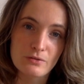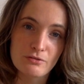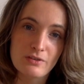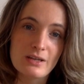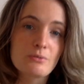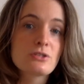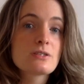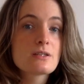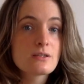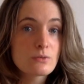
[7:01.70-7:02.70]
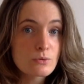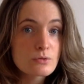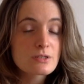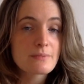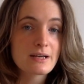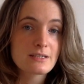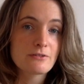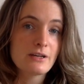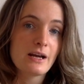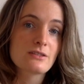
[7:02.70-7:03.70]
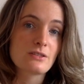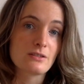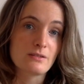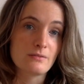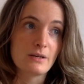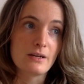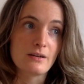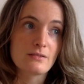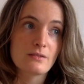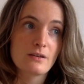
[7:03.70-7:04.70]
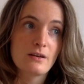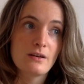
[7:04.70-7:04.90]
or fear, which is an automatic reaction in us